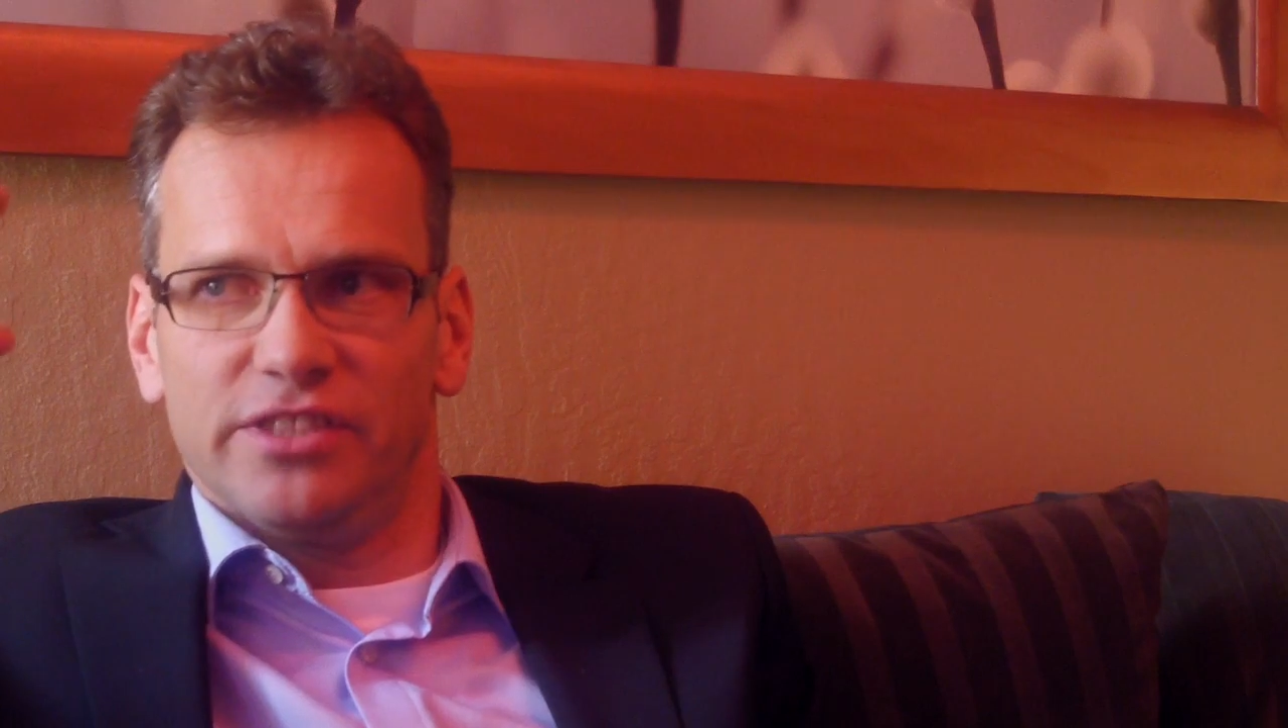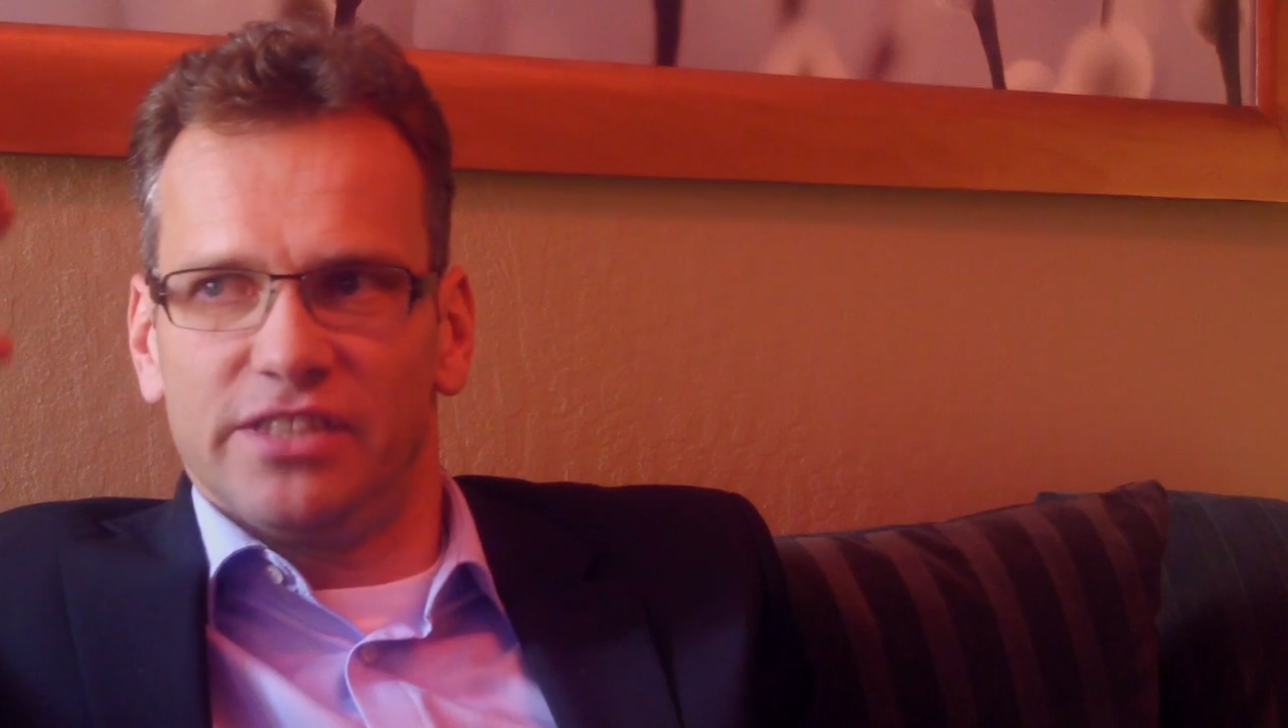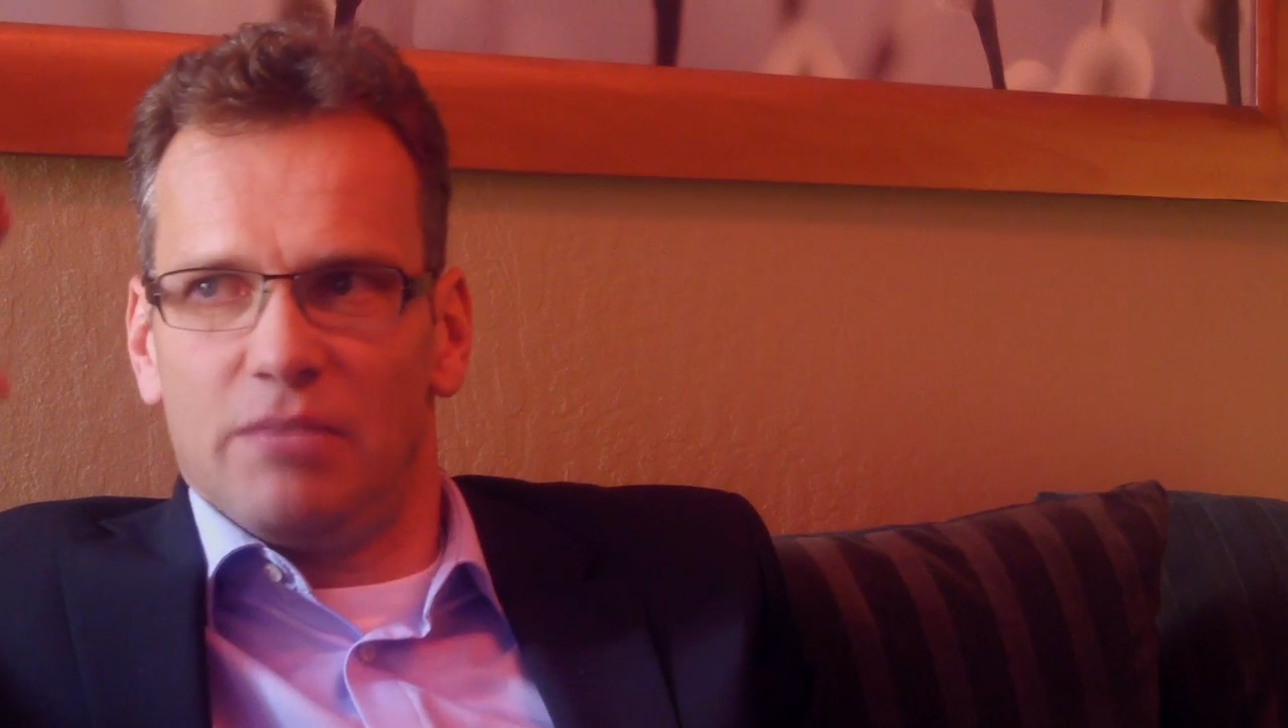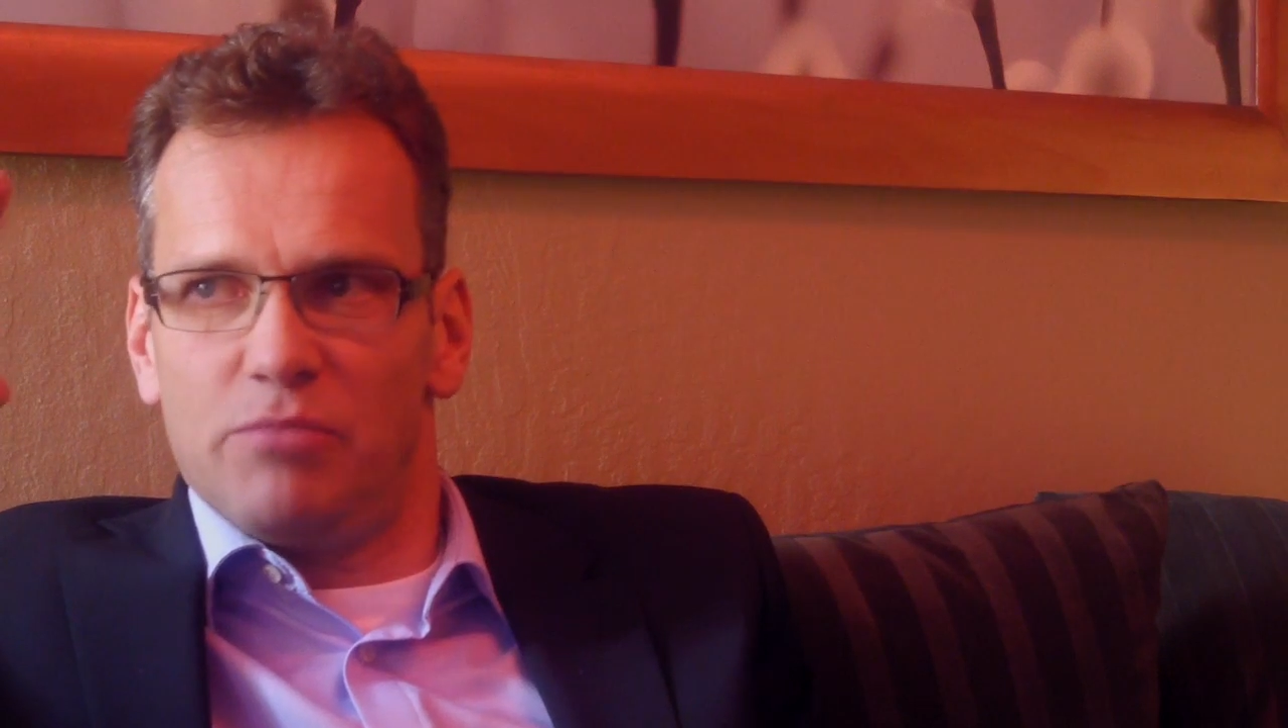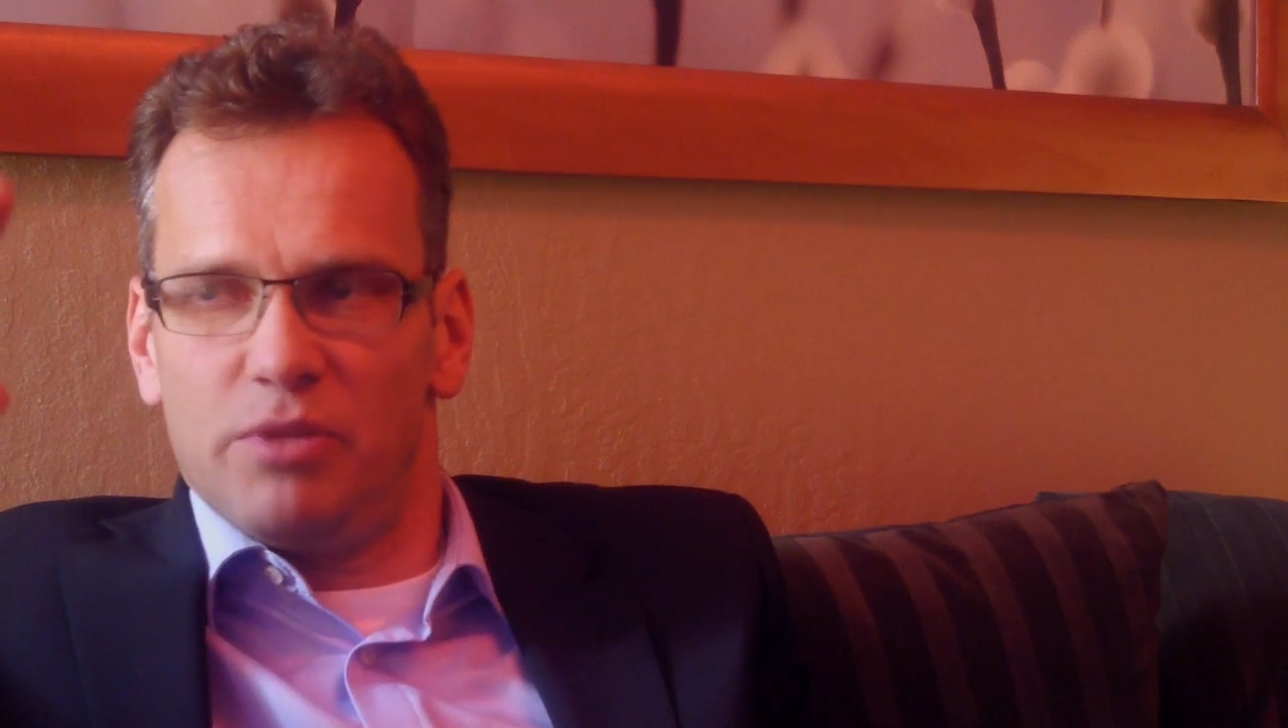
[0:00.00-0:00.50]

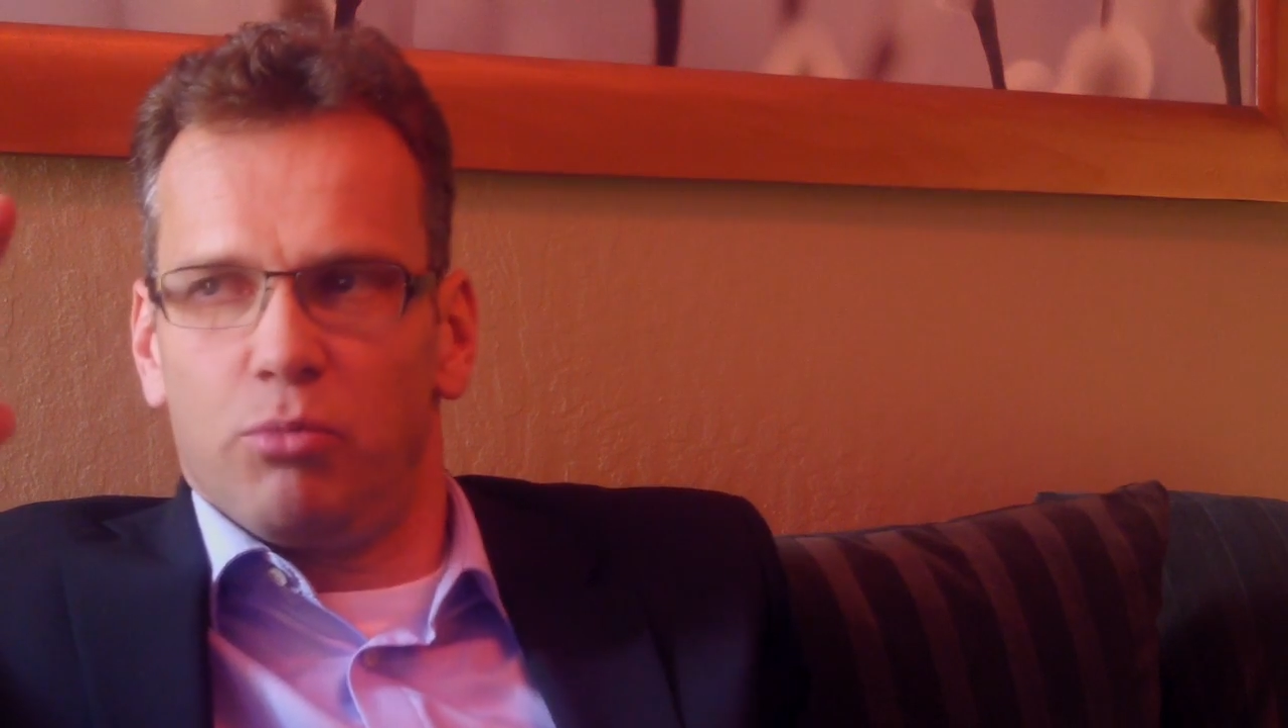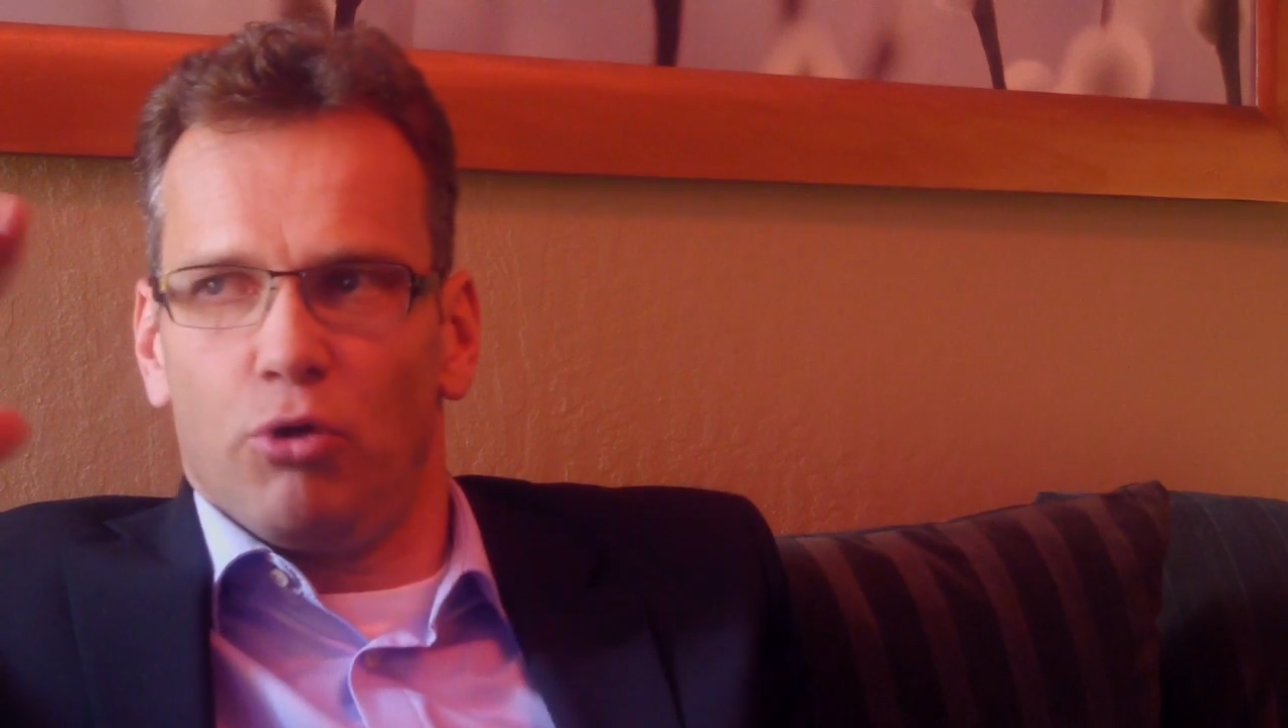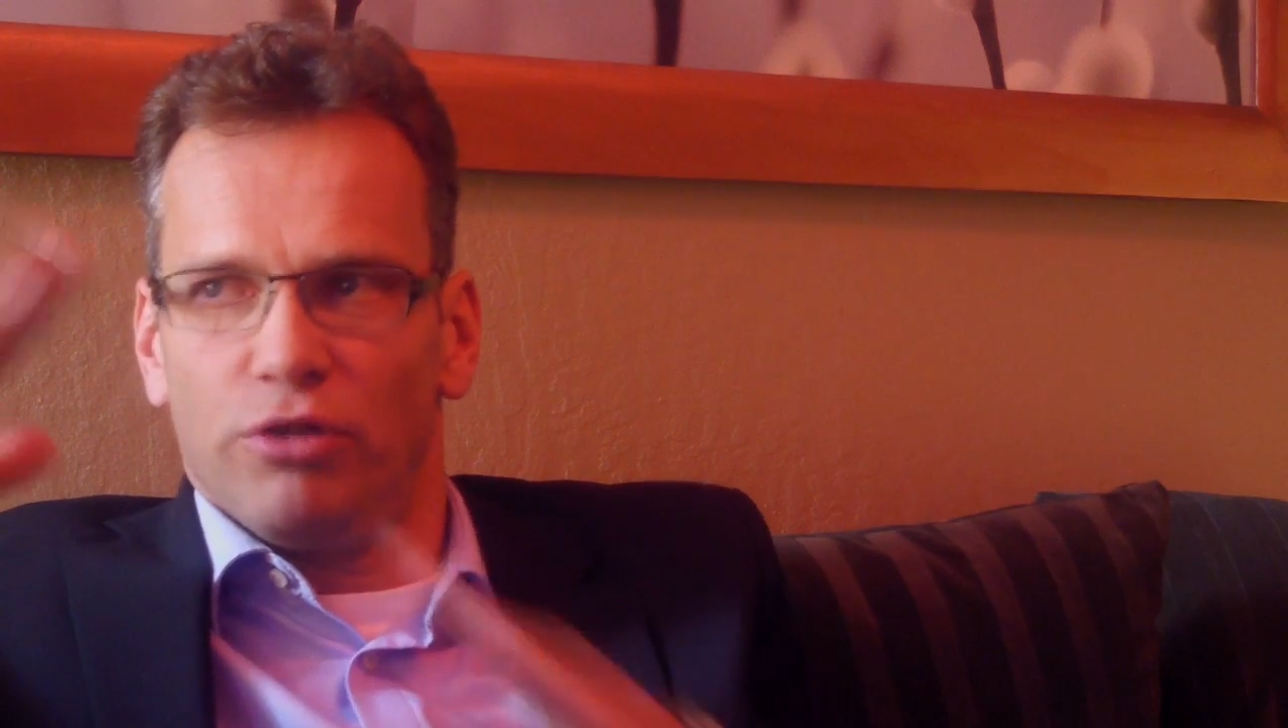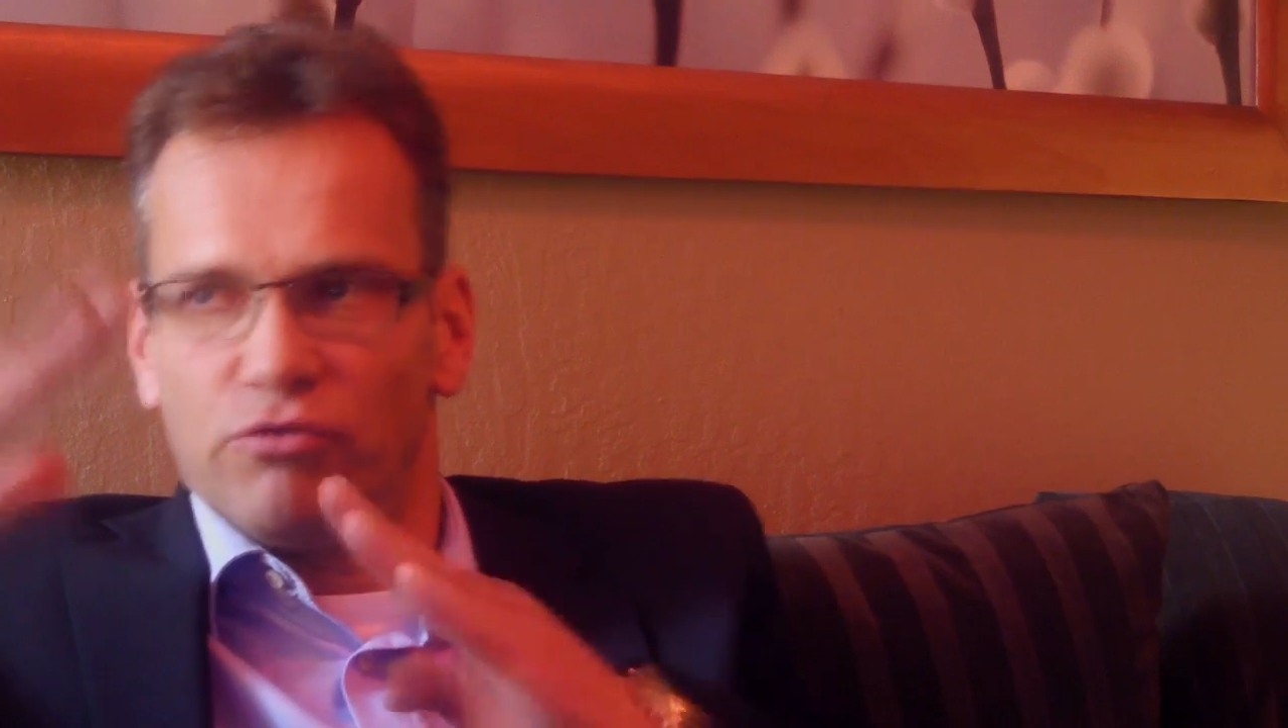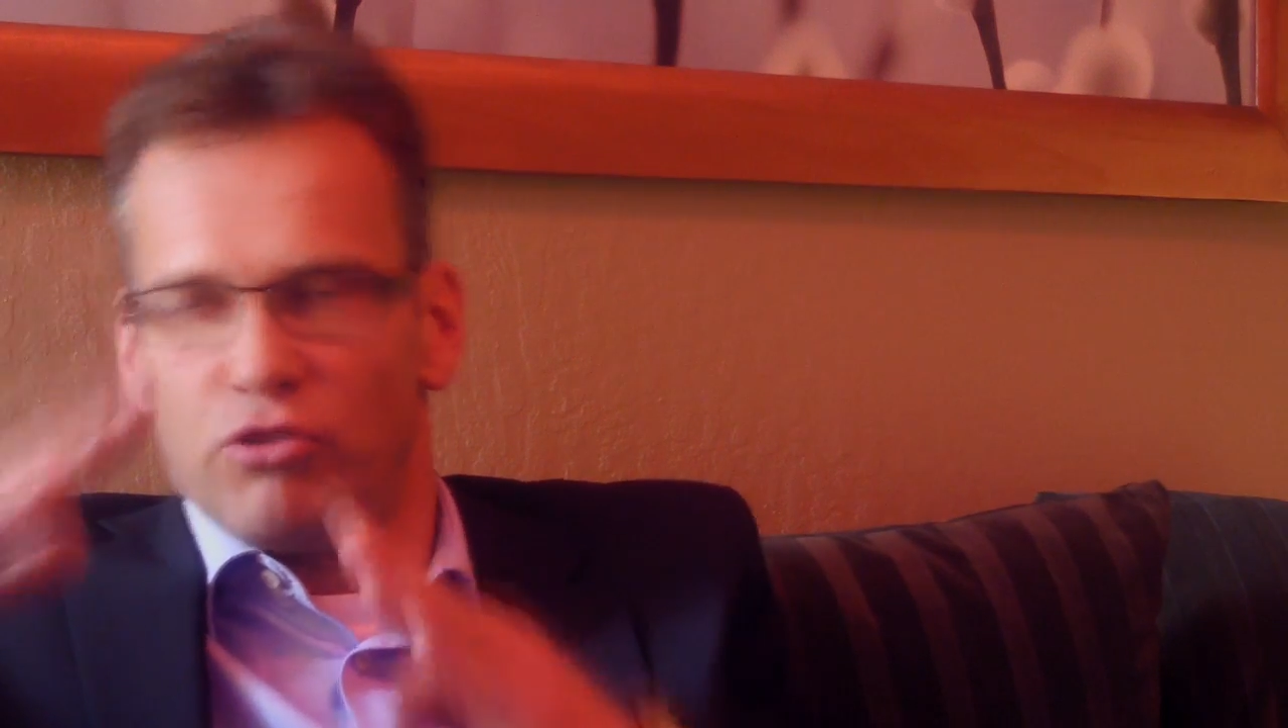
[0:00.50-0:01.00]
assembly point